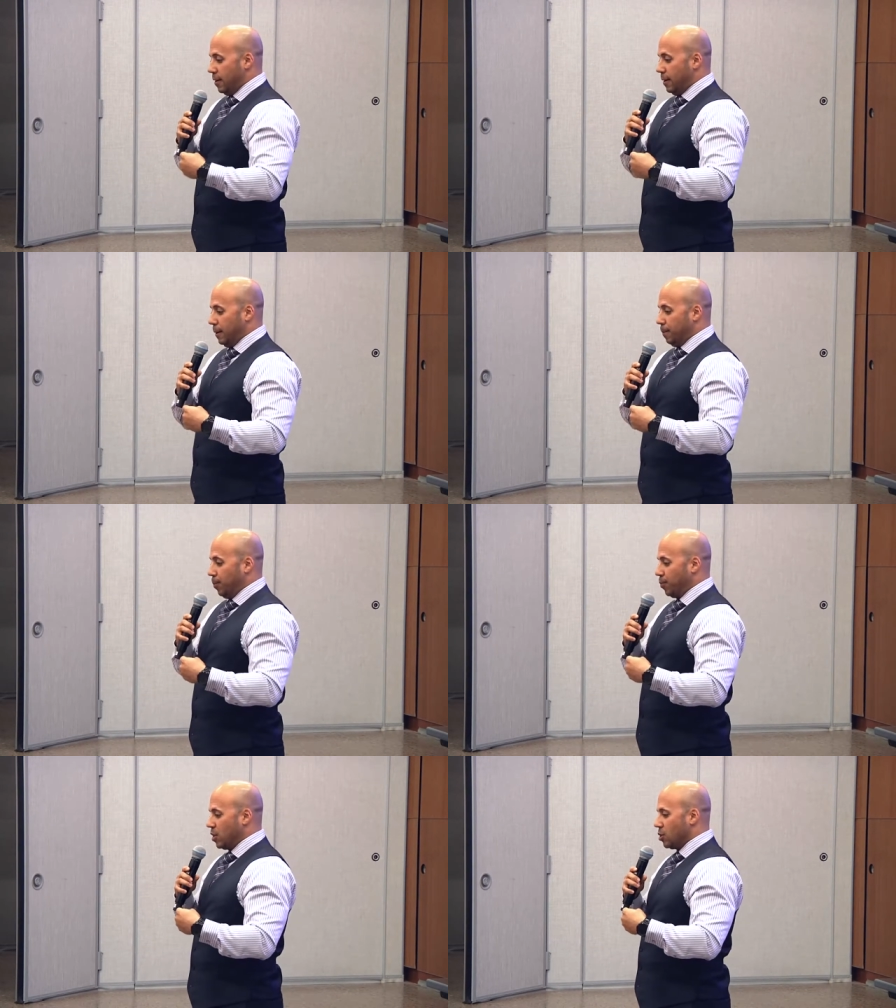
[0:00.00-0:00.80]

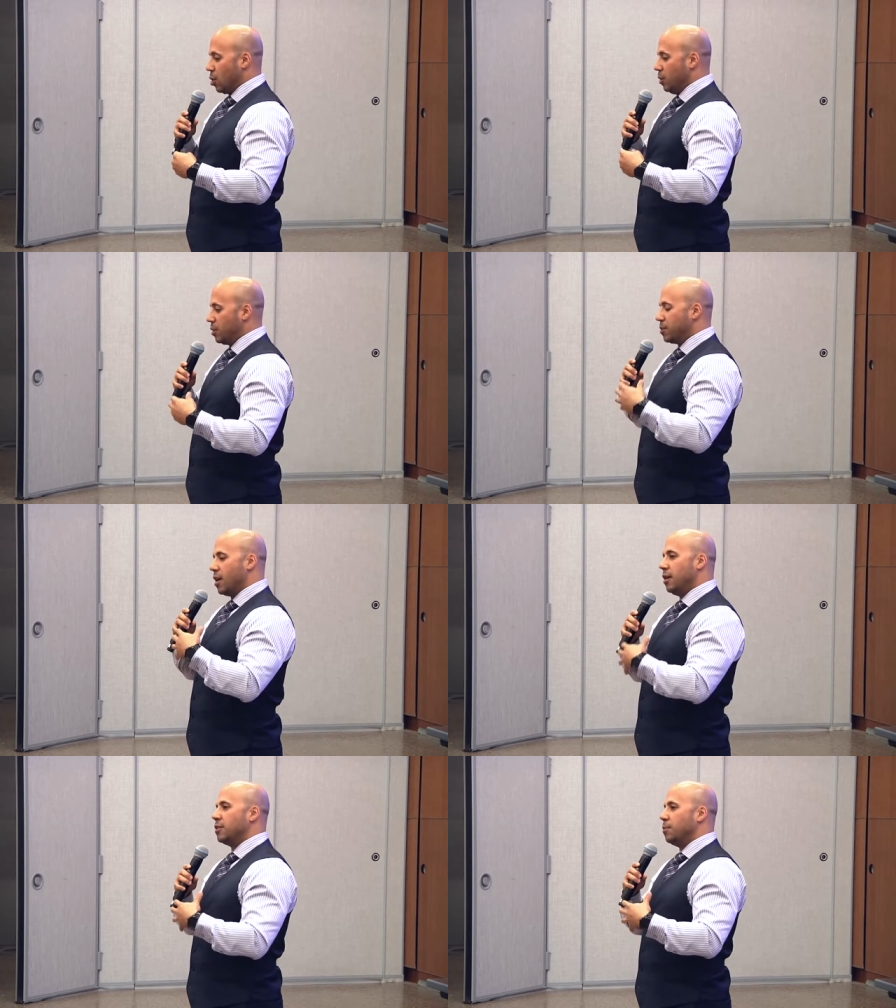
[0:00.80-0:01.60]
Um, so it's
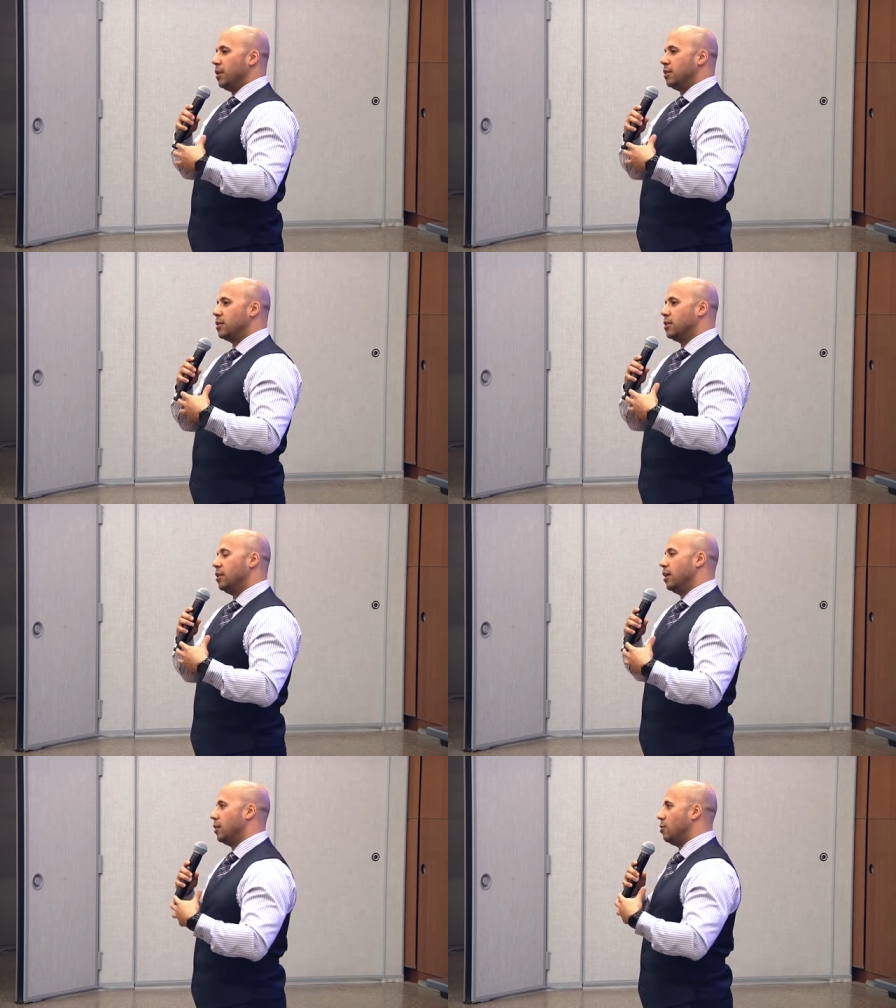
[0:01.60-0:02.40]
upsetting to me to see
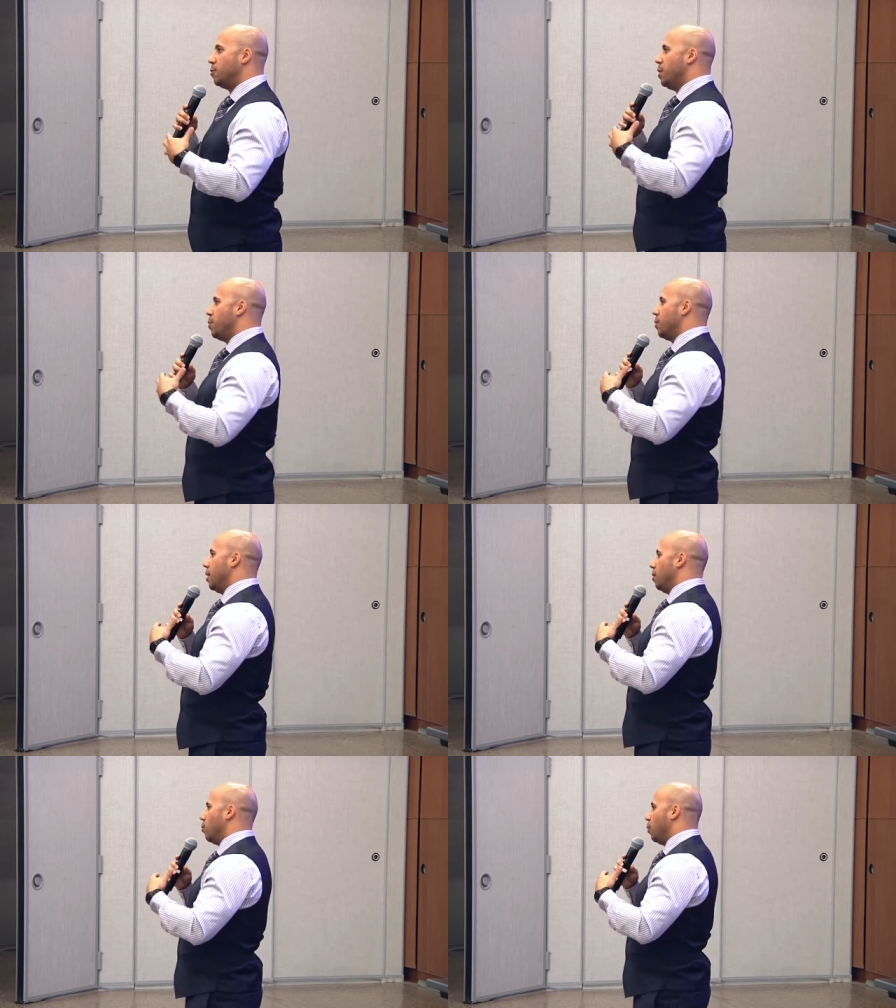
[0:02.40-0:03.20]
that there's people
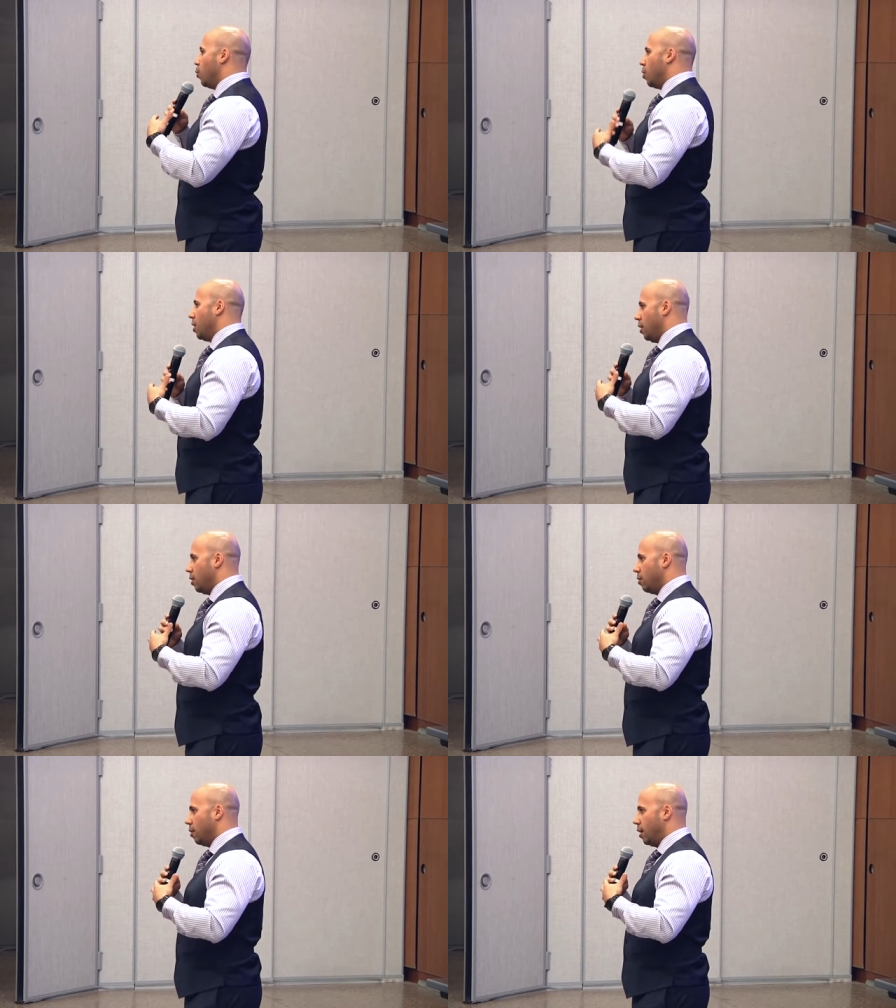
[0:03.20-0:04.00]
that were born
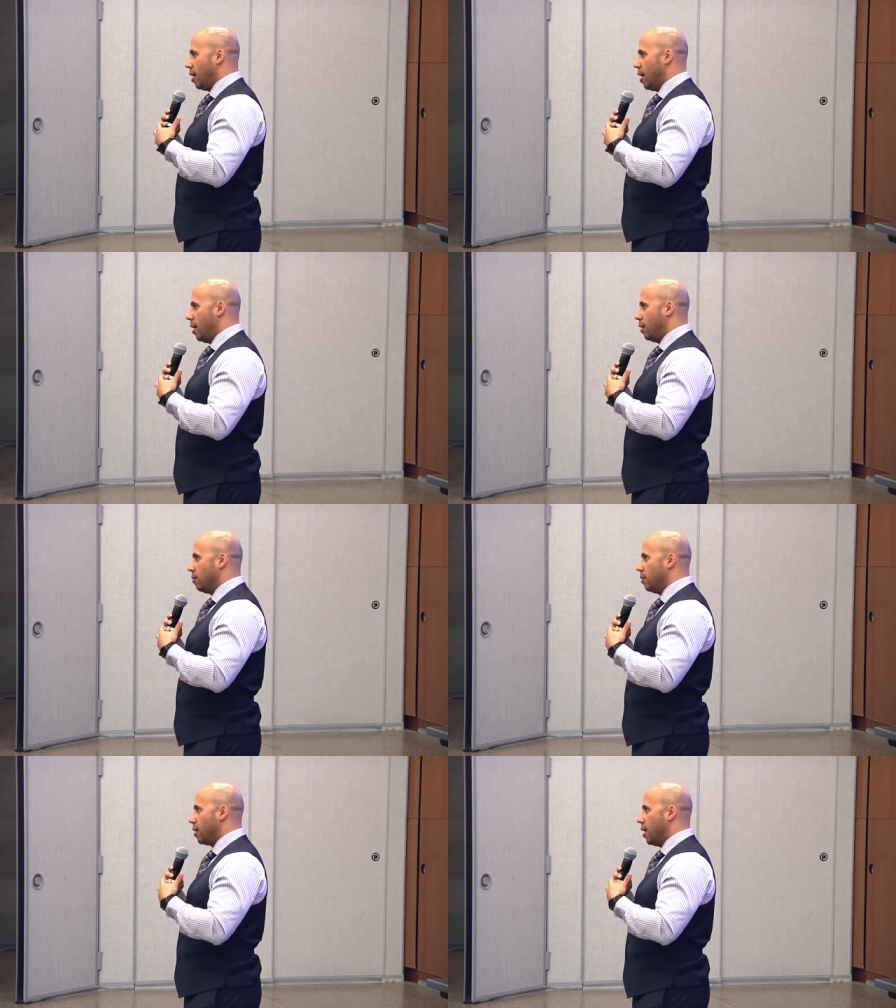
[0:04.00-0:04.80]
here and
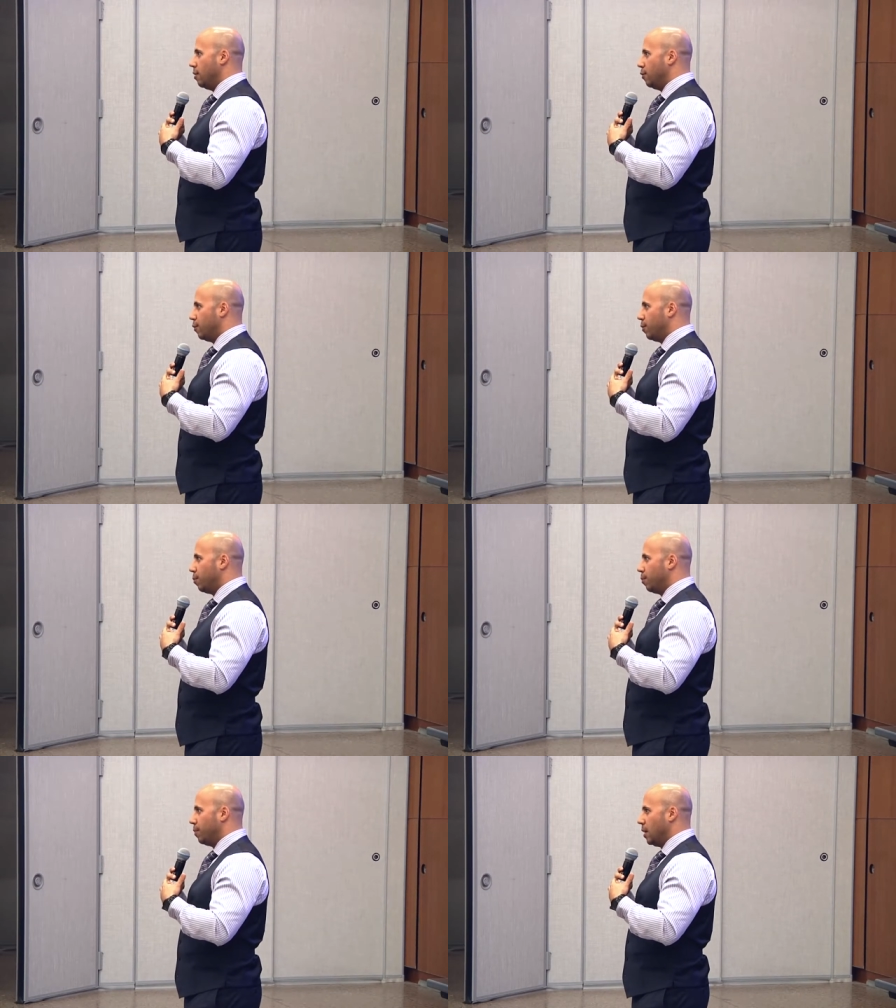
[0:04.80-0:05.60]
had kind of